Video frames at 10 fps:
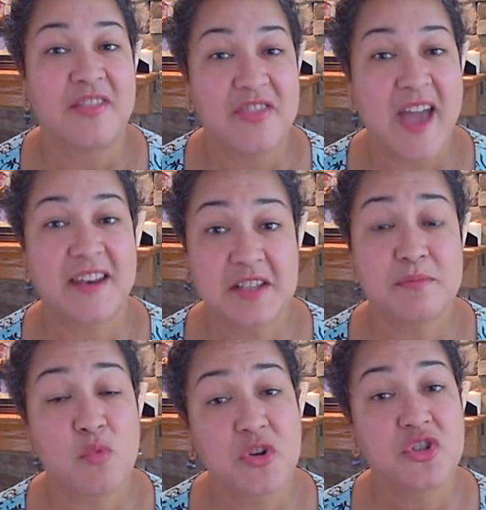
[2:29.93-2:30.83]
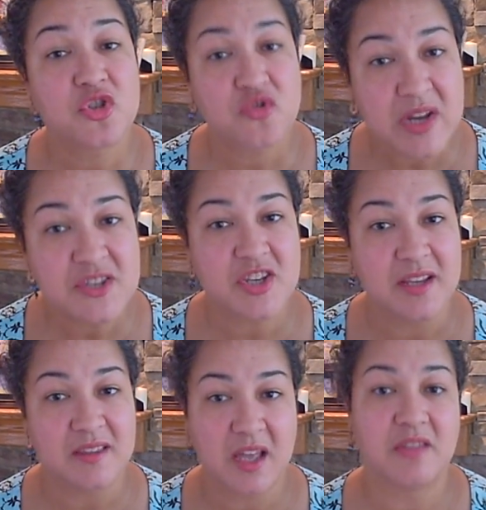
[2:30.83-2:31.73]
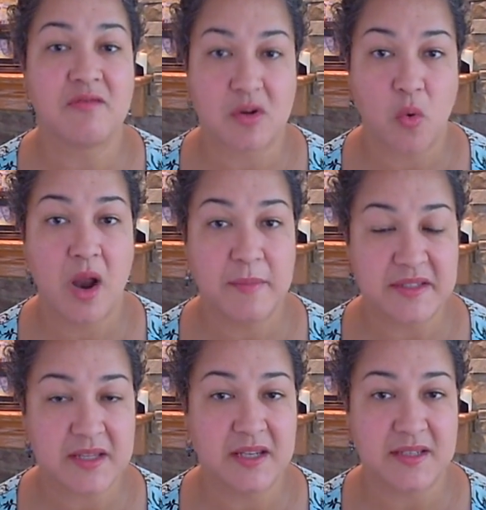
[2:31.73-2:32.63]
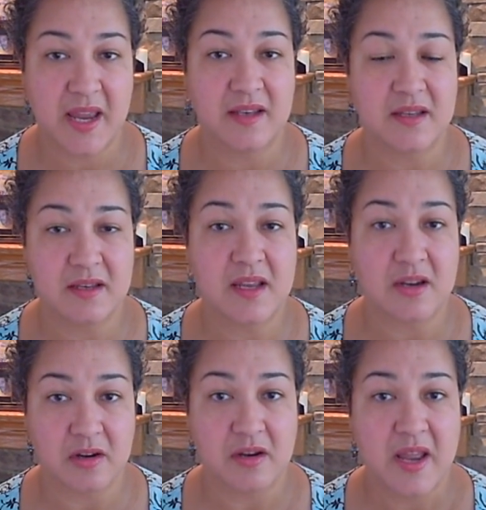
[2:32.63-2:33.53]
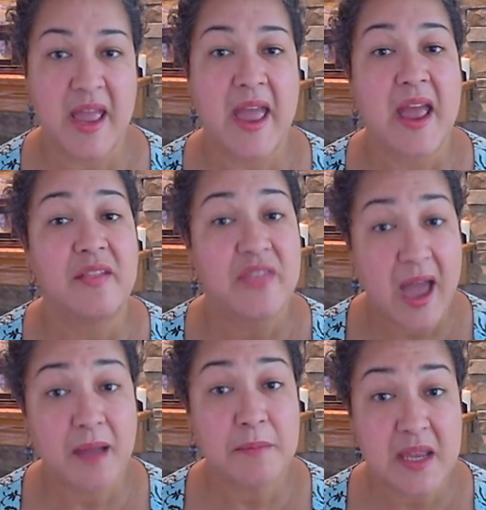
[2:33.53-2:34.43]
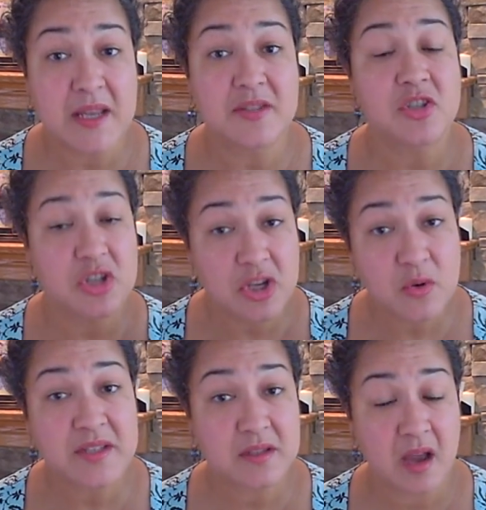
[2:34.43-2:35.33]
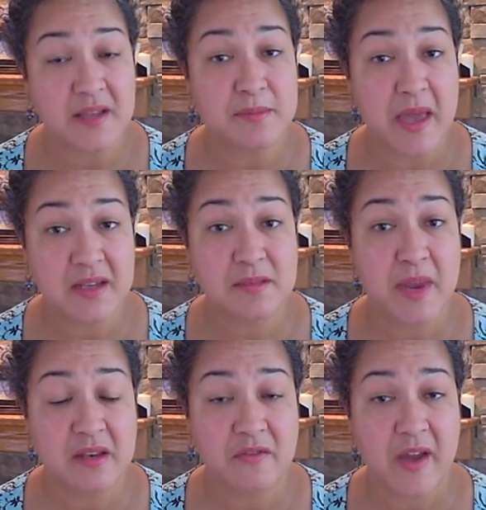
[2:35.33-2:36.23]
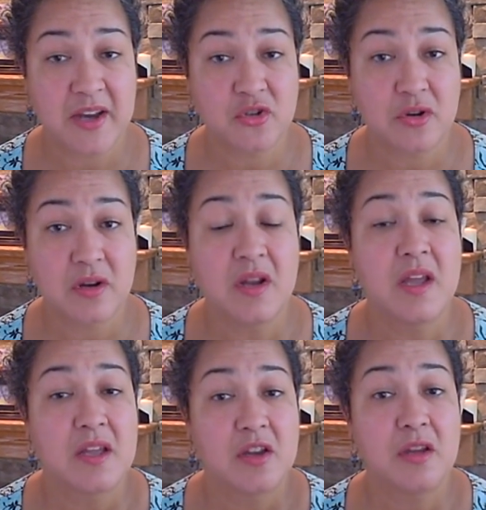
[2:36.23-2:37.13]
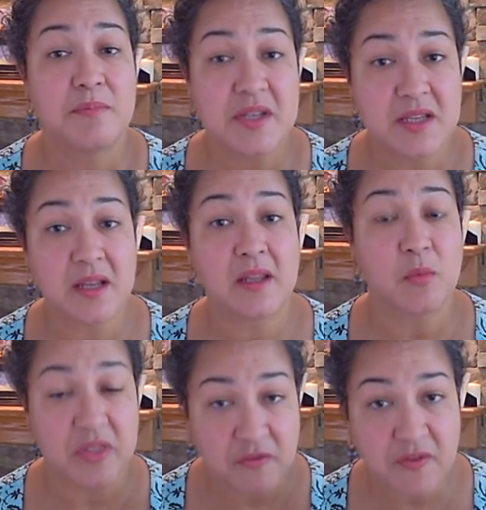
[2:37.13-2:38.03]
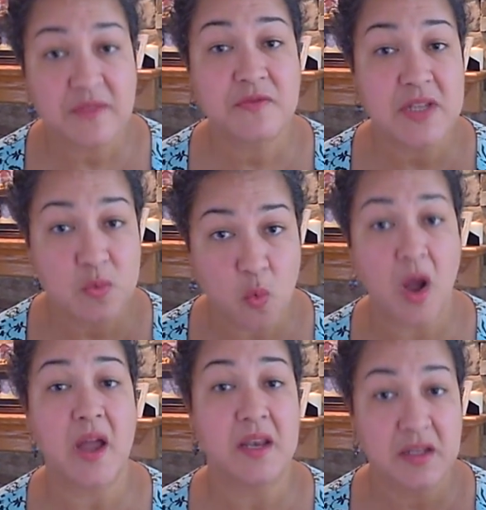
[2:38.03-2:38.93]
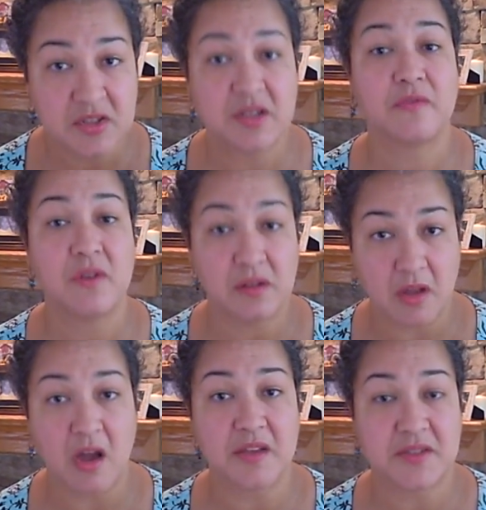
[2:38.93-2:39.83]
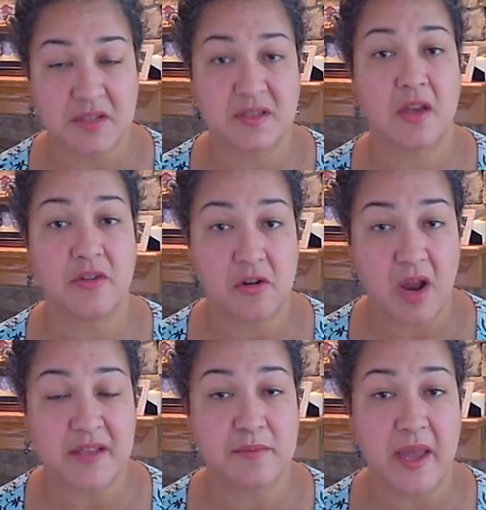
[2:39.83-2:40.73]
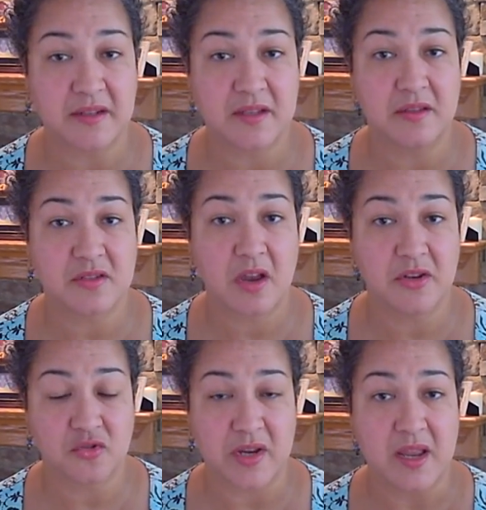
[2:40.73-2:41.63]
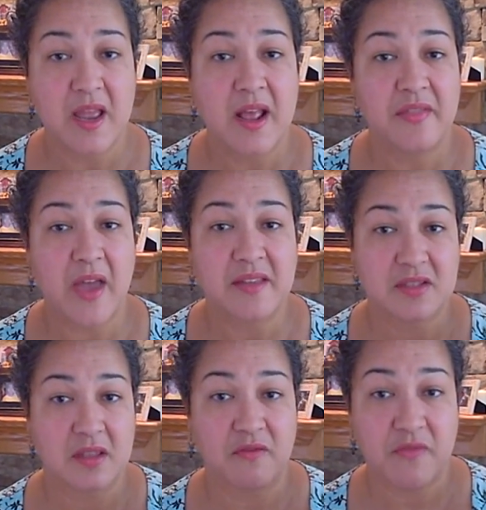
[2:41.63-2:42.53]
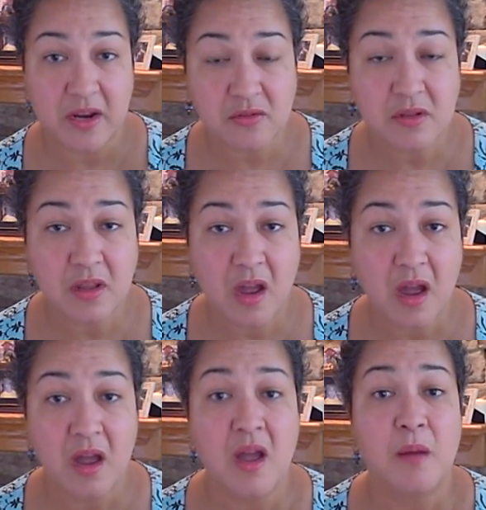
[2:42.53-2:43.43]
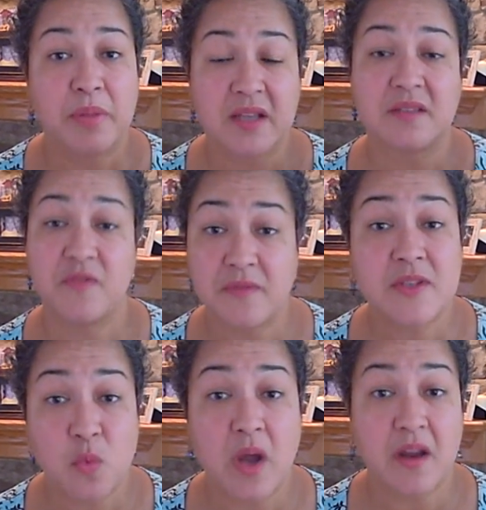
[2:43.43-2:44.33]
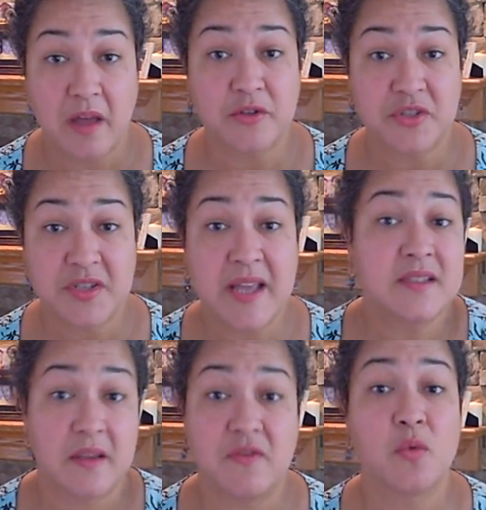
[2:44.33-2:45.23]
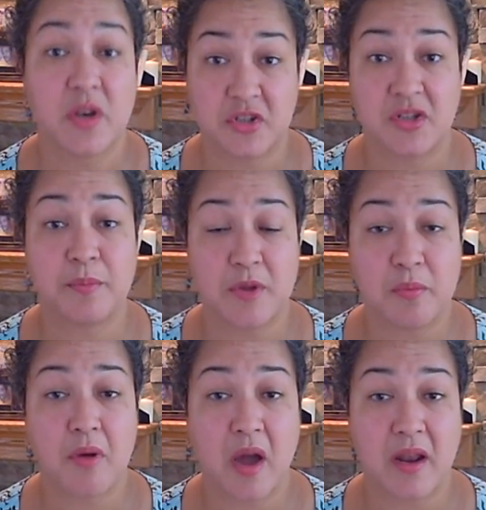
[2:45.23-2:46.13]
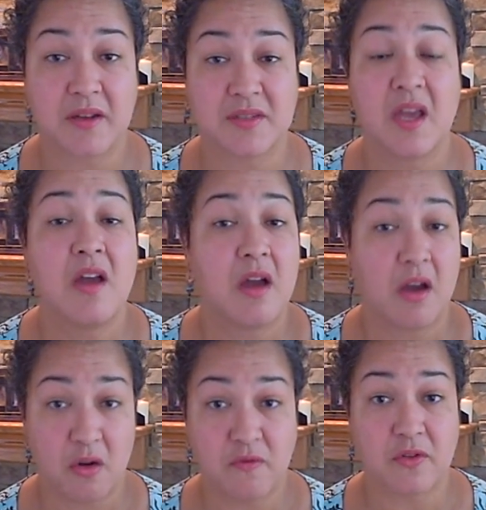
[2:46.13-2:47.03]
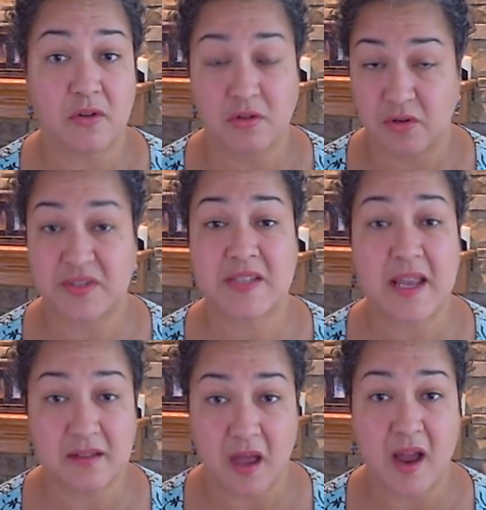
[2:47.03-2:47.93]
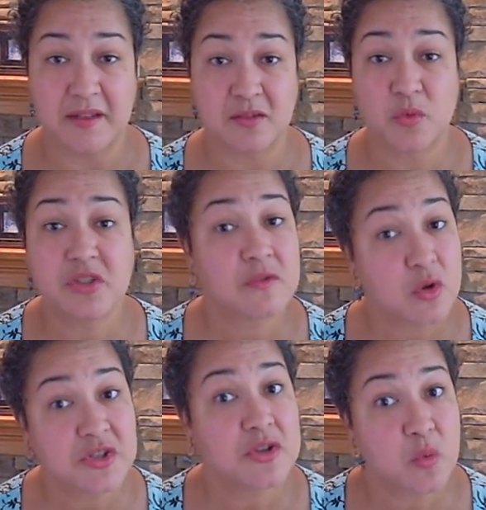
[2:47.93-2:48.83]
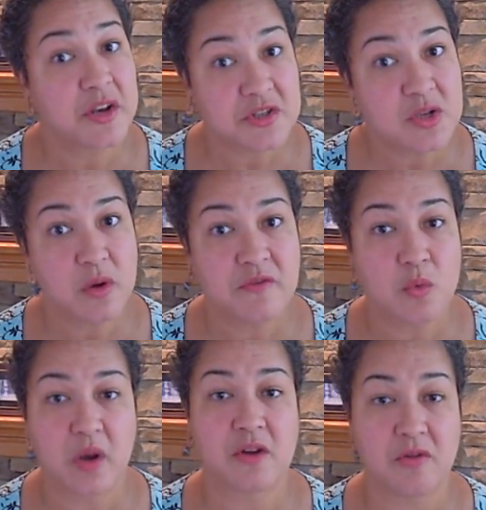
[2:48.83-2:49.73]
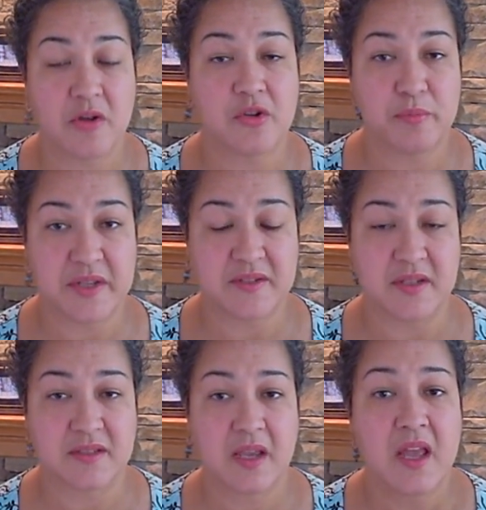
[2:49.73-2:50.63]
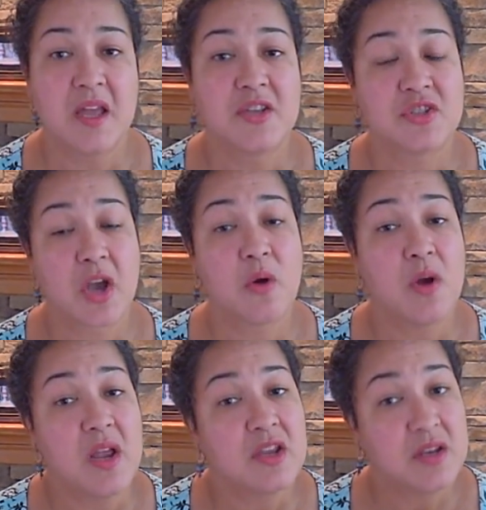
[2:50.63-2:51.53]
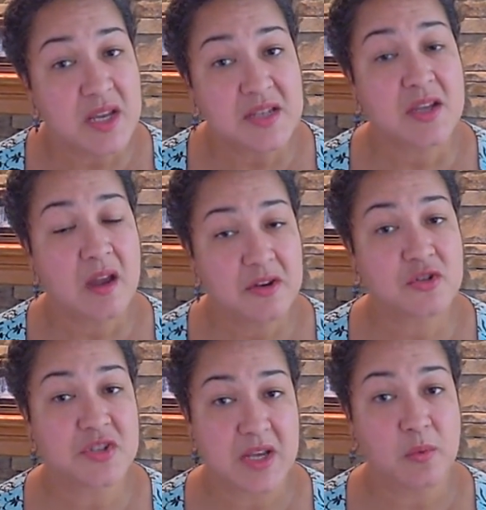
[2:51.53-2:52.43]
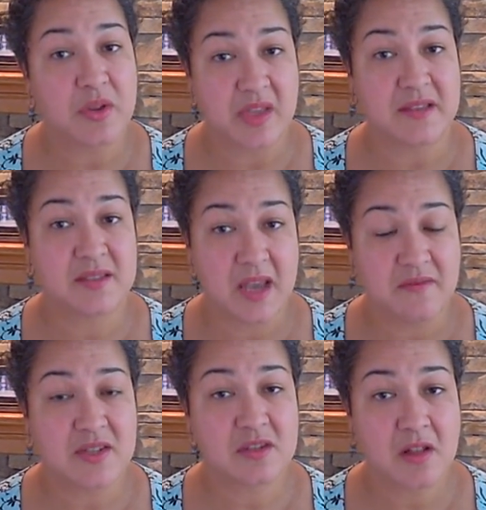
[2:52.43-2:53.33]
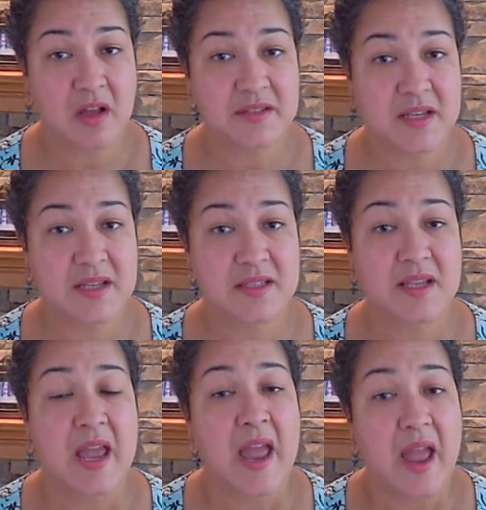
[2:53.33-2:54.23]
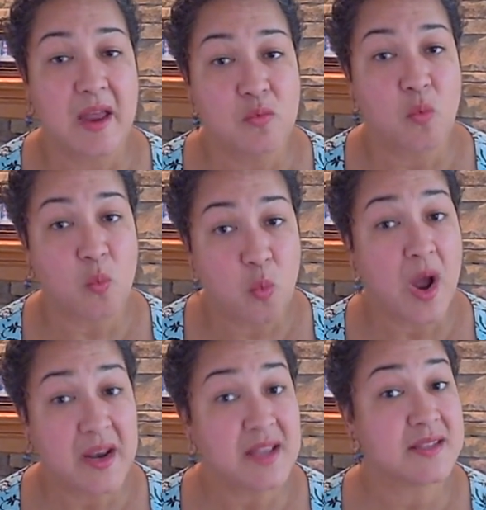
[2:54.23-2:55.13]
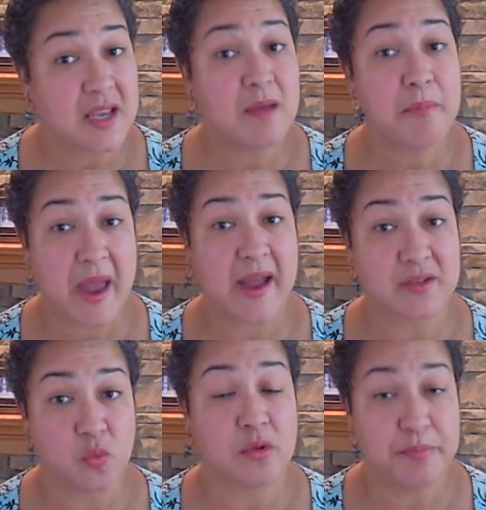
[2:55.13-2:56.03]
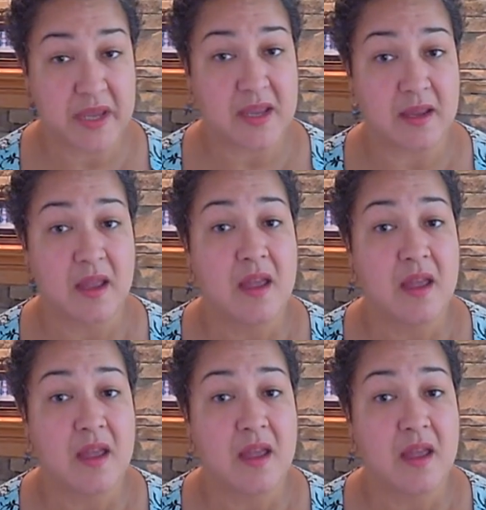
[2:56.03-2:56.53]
that is more stringent than the requirements contained in here. That means you as a cosmetics manufacturer could be dealing with 51 different laws to sell your cosmetics in this country. That's the federal law plus 51 other states if you want to ship your products over state lines, which of course you want to do if you want to grow your business. So you need to understand what that savings clause is and what its impact will be